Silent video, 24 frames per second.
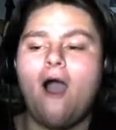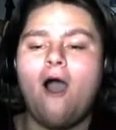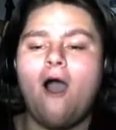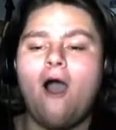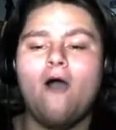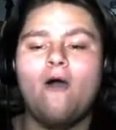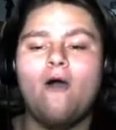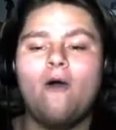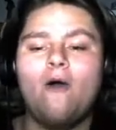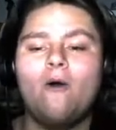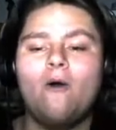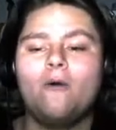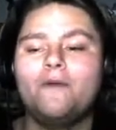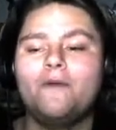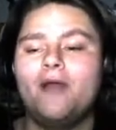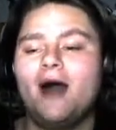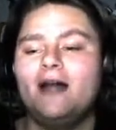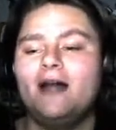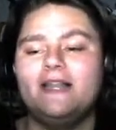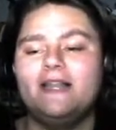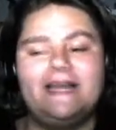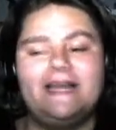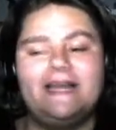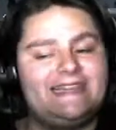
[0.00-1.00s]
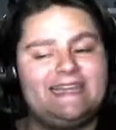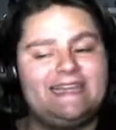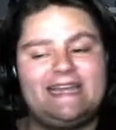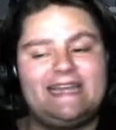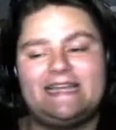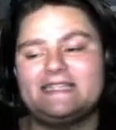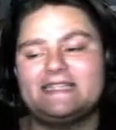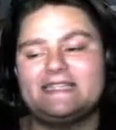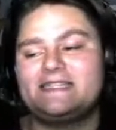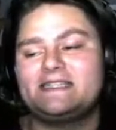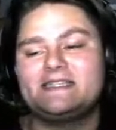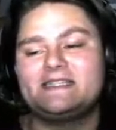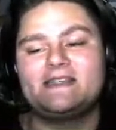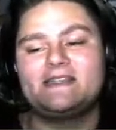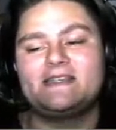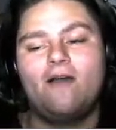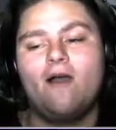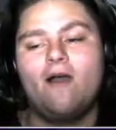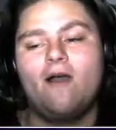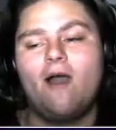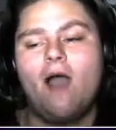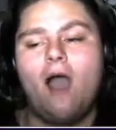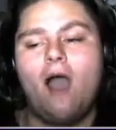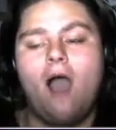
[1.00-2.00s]
Oh, not like this.
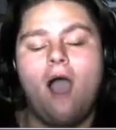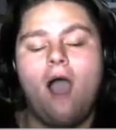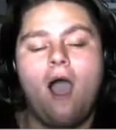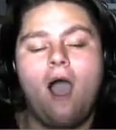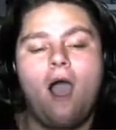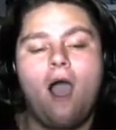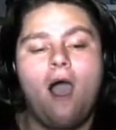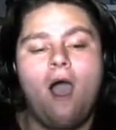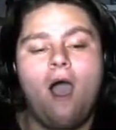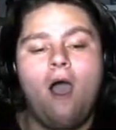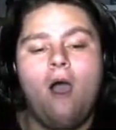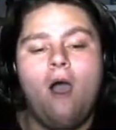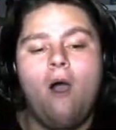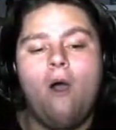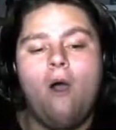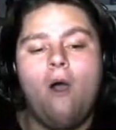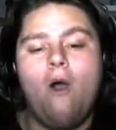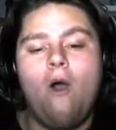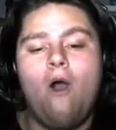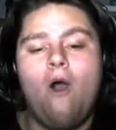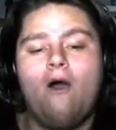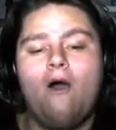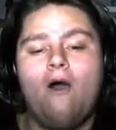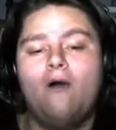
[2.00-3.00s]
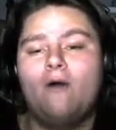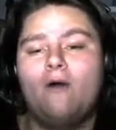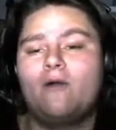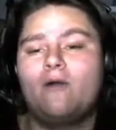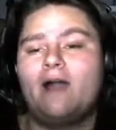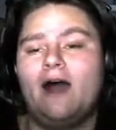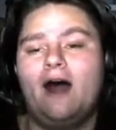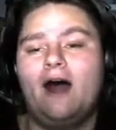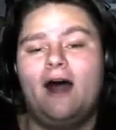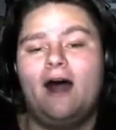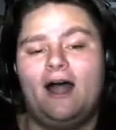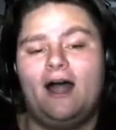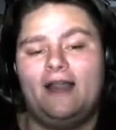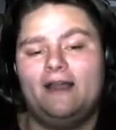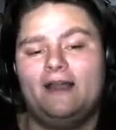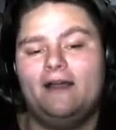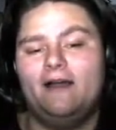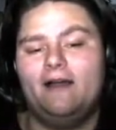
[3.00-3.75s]
Oh, God.